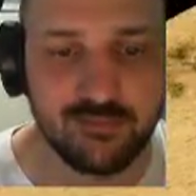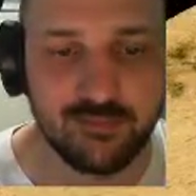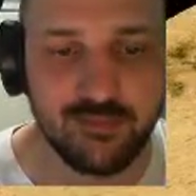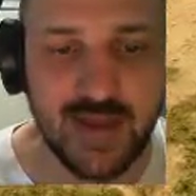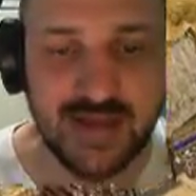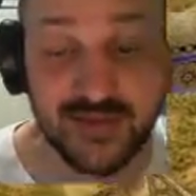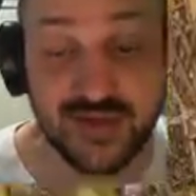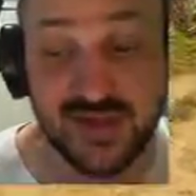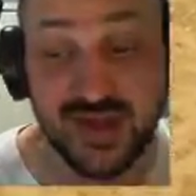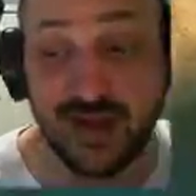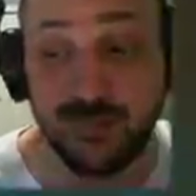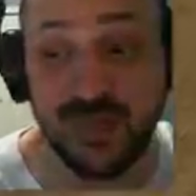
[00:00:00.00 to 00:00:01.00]
Matrius is
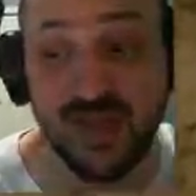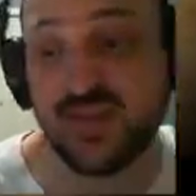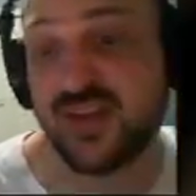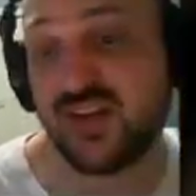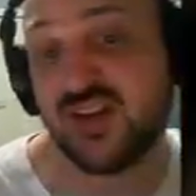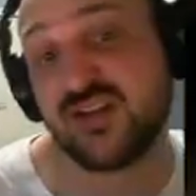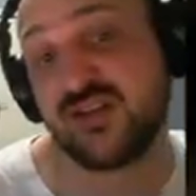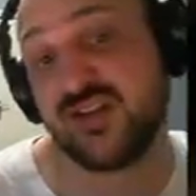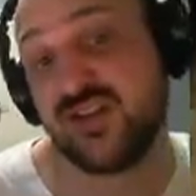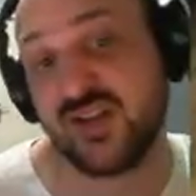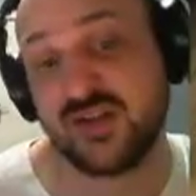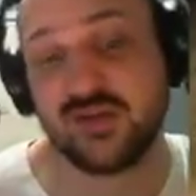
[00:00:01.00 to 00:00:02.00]
at. The other thing you can do is
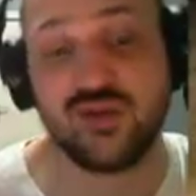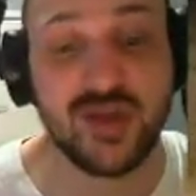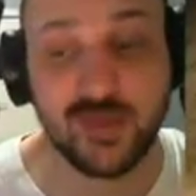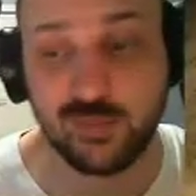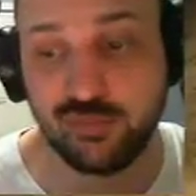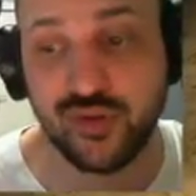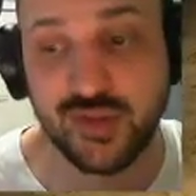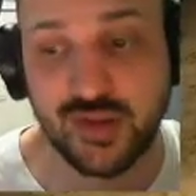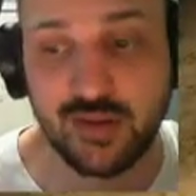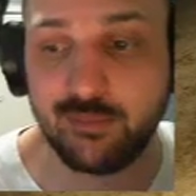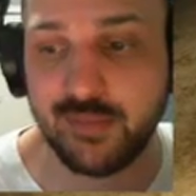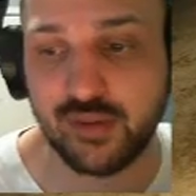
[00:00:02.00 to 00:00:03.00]
you can you can put the
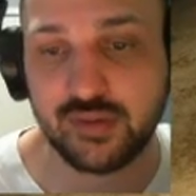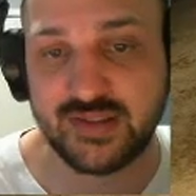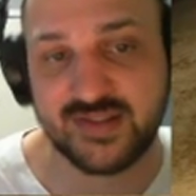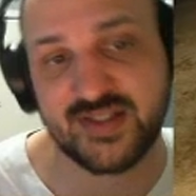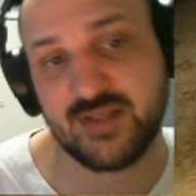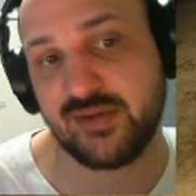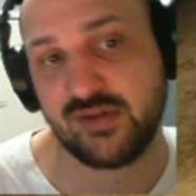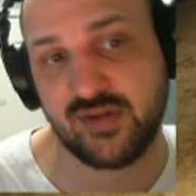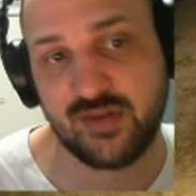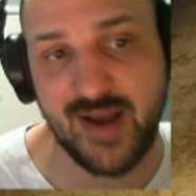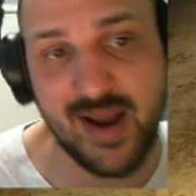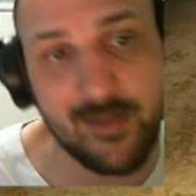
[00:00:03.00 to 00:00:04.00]
buildings in the middle of the
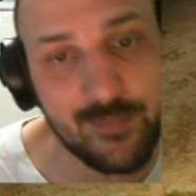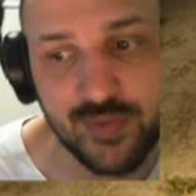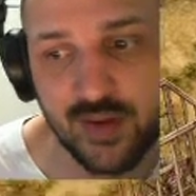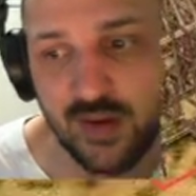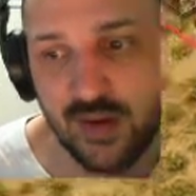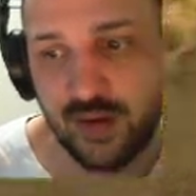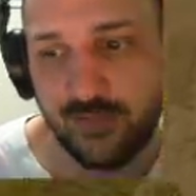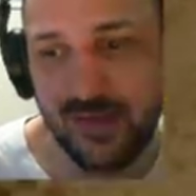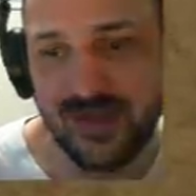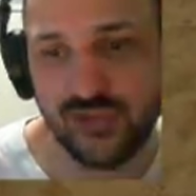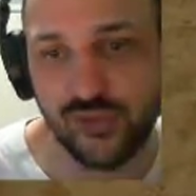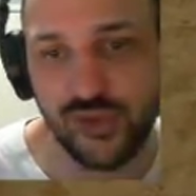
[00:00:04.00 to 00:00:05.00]
map, Make
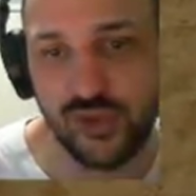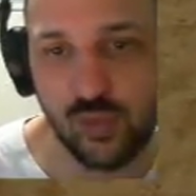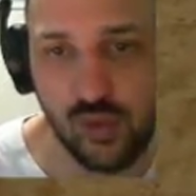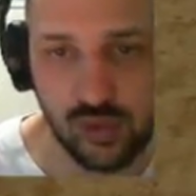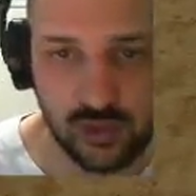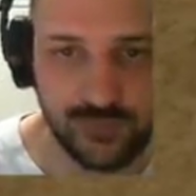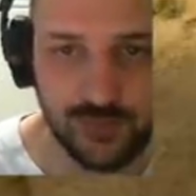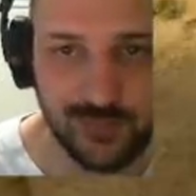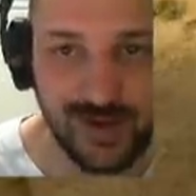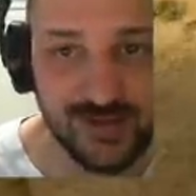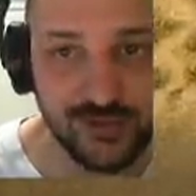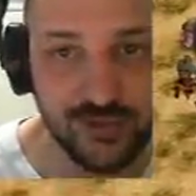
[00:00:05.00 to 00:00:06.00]
sure you wall off your
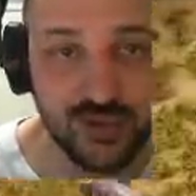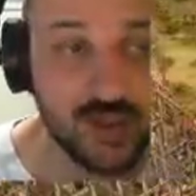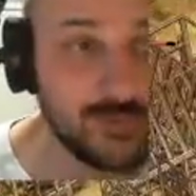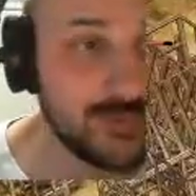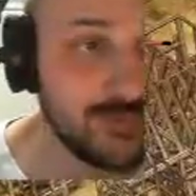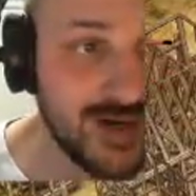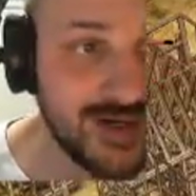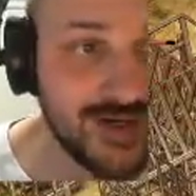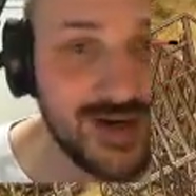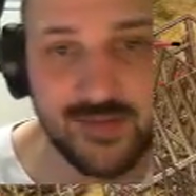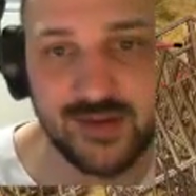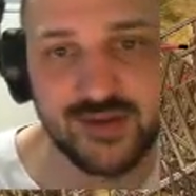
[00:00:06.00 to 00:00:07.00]
base so you can't be raided,
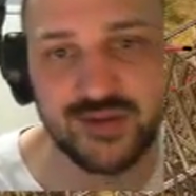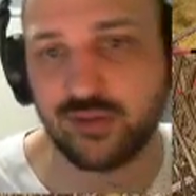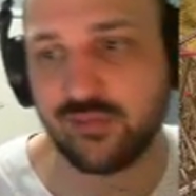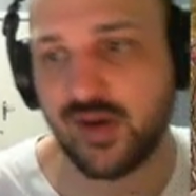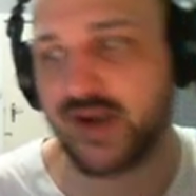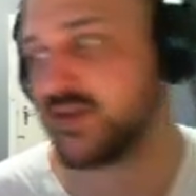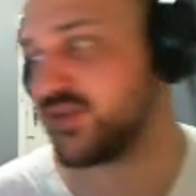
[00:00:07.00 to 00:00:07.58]
and then just go raiders